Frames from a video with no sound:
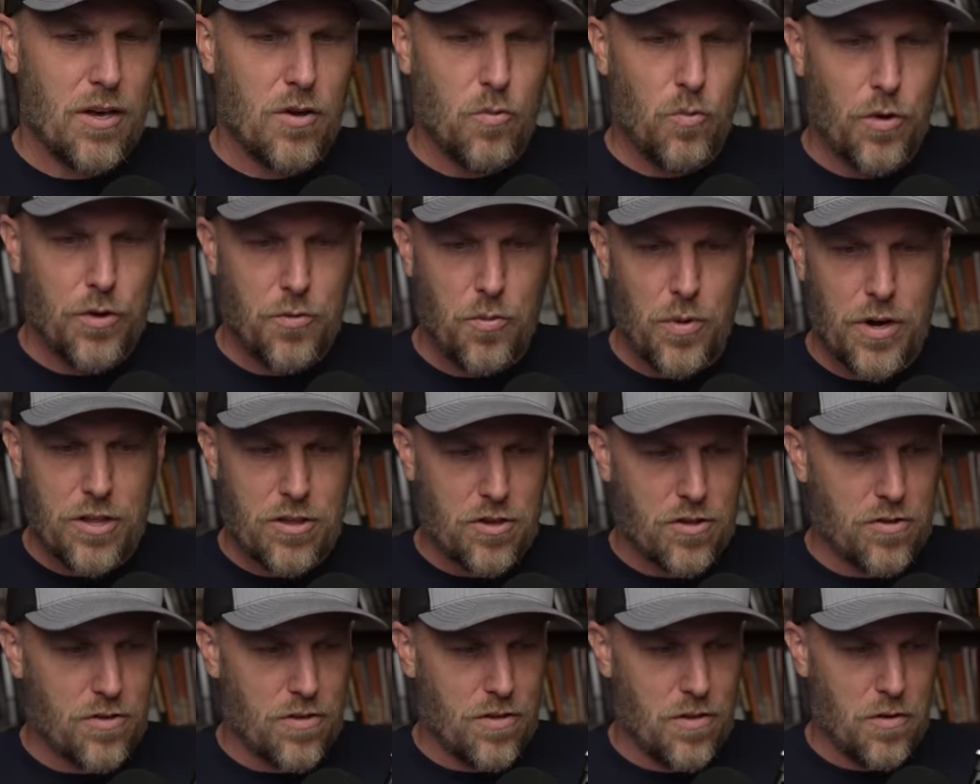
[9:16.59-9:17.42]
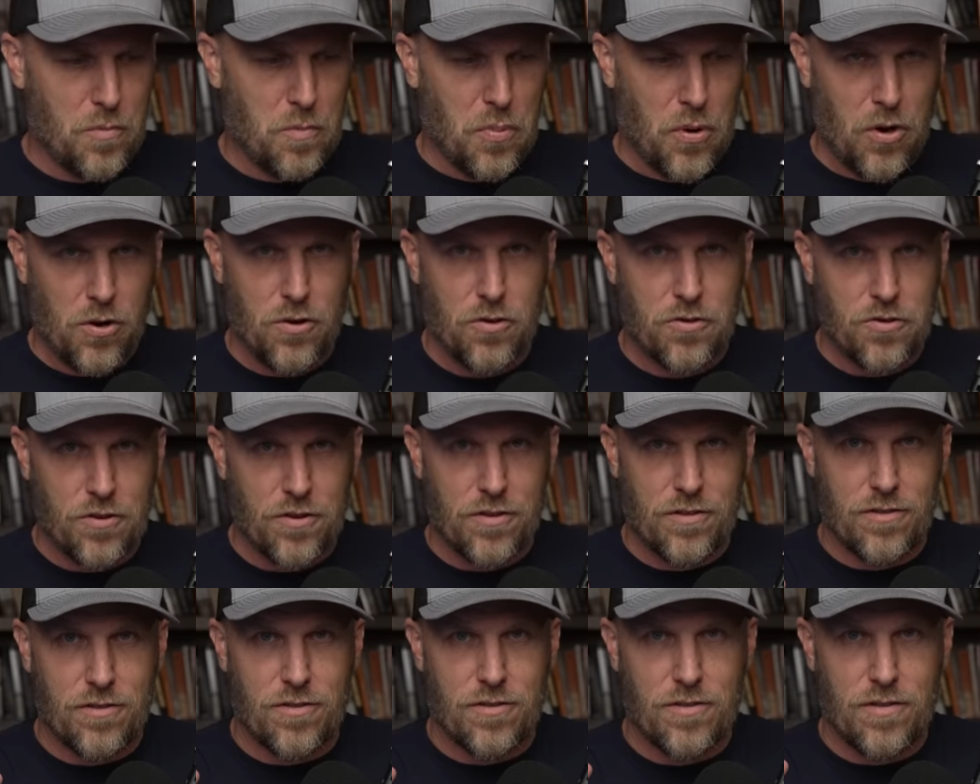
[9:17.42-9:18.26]
with which the
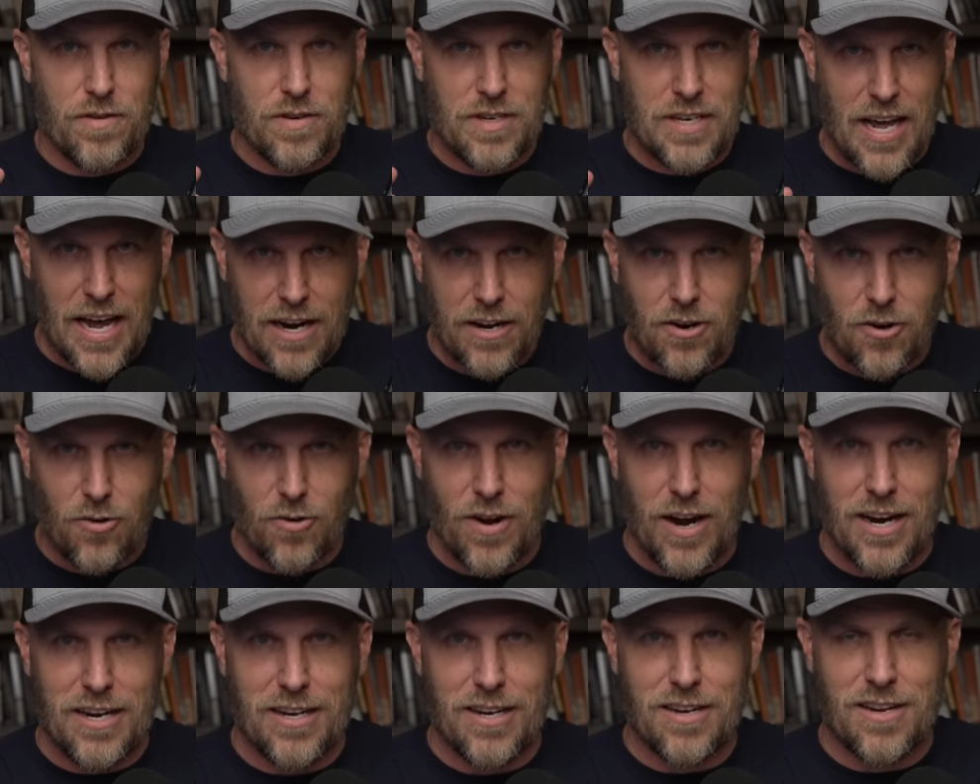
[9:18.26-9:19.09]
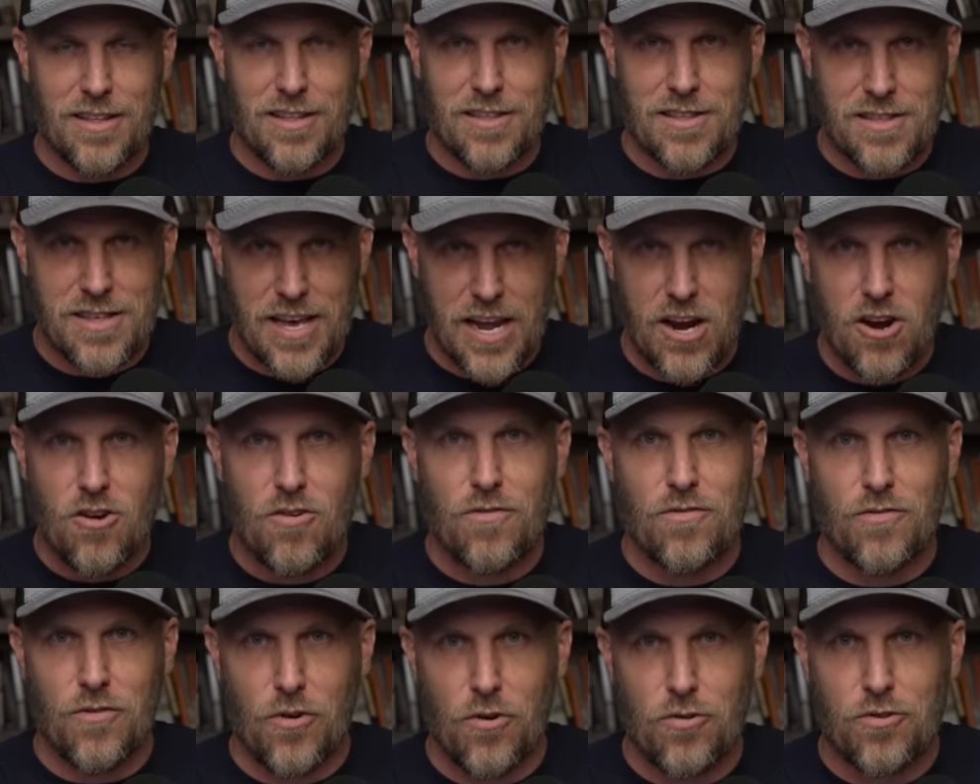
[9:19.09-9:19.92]
Persians decorated their
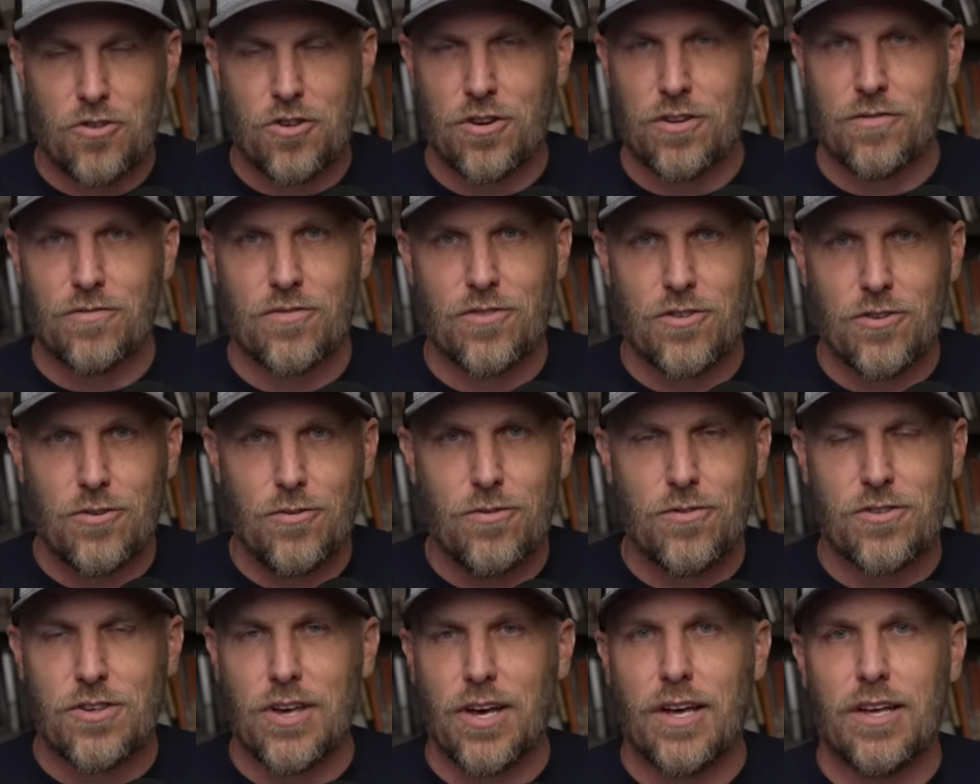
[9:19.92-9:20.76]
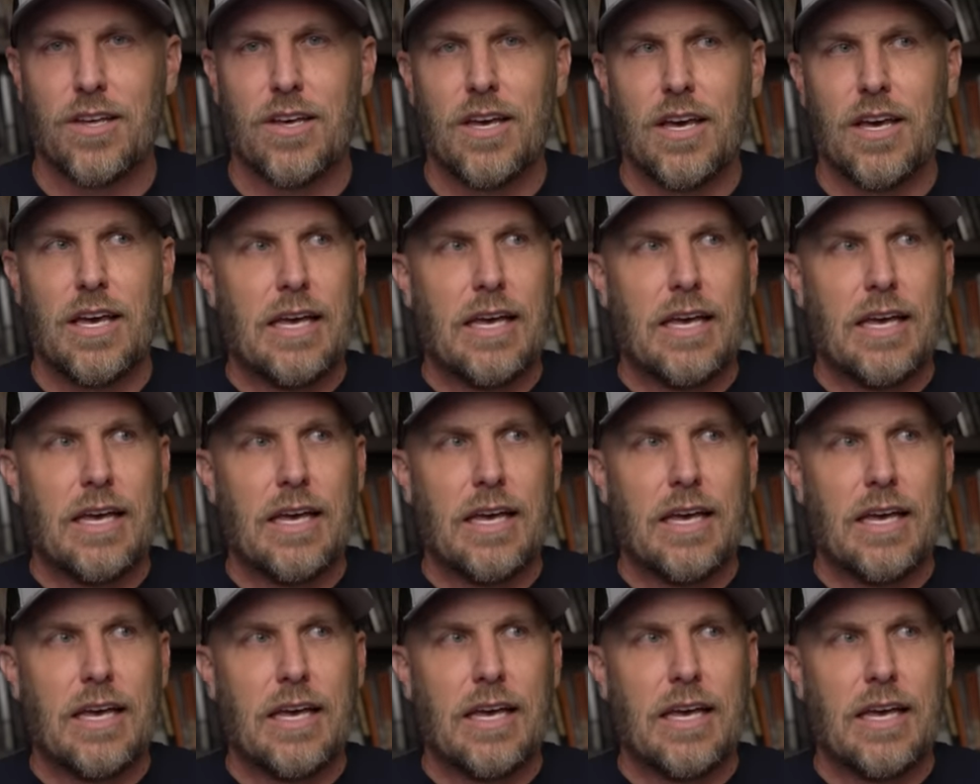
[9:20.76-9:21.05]
version of Susa